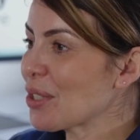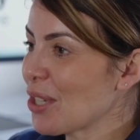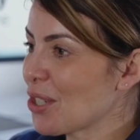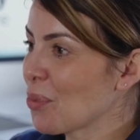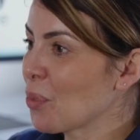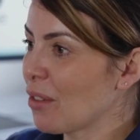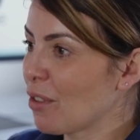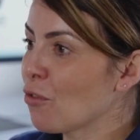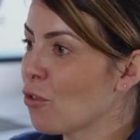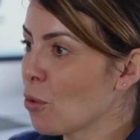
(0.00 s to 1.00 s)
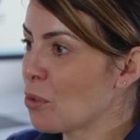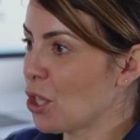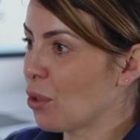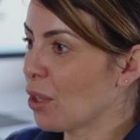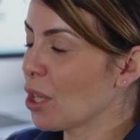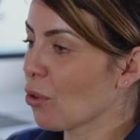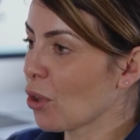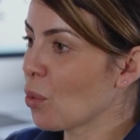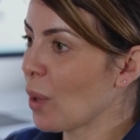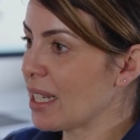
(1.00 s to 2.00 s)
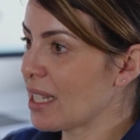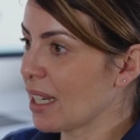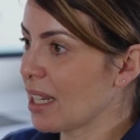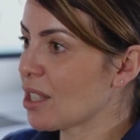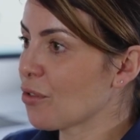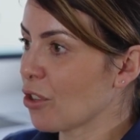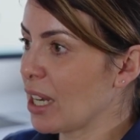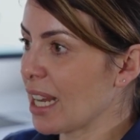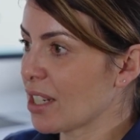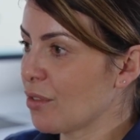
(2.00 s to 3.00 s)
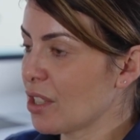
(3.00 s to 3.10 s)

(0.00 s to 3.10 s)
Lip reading: surgeon will have informed you that you're on the waiting list for elective